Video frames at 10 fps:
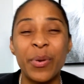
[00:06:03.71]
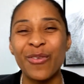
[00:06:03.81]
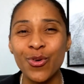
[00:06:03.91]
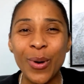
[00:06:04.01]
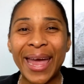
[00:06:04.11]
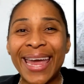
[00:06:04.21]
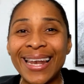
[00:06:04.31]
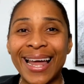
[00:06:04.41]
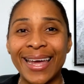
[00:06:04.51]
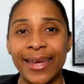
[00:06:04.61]
But if you hate
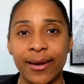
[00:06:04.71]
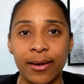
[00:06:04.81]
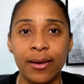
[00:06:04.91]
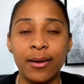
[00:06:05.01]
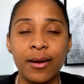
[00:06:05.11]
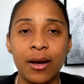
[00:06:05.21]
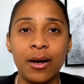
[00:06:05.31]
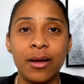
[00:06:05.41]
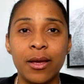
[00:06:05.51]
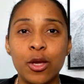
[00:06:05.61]
lying,
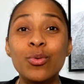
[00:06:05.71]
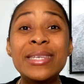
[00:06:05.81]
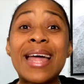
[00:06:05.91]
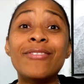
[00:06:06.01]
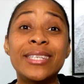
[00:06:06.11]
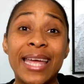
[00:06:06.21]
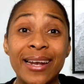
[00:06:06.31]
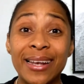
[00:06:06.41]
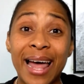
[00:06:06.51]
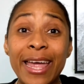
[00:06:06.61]
you'll never date
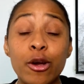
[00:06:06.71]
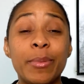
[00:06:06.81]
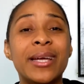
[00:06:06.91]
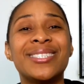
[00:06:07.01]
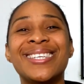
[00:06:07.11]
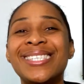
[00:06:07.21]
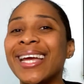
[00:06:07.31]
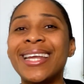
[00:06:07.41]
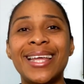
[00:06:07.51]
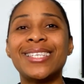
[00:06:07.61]
a liar because the
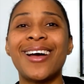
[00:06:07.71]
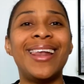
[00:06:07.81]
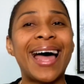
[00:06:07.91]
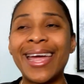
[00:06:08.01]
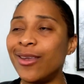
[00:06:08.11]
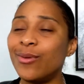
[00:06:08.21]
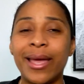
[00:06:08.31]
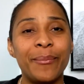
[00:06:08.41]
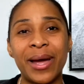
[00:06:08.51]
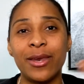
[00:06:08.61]
second they start lying, you're
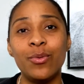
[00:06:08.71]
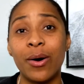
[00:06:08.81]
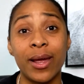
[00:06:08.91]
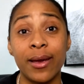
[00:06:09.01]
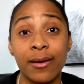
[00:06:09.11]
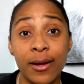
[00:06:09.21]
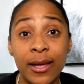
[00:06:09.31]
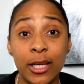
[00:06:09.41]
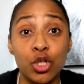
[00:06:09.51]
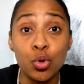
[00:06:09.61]
like, man, you out of here
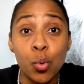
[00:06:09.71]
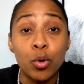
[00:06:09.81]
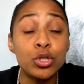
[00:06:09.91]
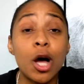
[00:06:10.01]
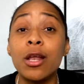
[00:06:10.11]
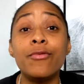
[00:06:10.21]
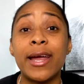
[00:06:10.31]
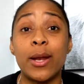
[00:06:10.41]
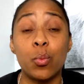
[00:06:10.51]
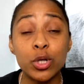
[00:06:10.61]
because you won't
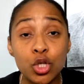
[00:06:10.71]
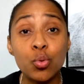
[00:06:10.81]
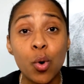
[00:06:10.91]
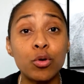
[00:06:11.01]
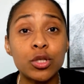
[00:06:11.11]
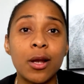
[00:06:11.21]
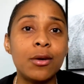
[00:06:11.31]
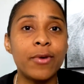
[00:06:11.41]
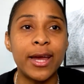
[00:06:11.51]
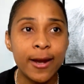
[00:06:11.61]
tolerate it. What you won't
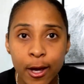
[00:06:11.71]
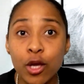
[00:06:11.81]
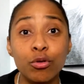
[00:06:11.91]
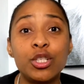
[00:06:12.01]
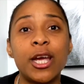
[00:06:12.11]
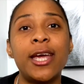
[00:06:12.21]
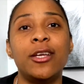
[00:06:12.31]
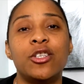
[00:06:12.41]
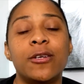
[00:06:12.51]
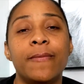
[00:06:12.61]
tolerate, you'll
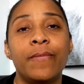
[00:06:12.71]
change.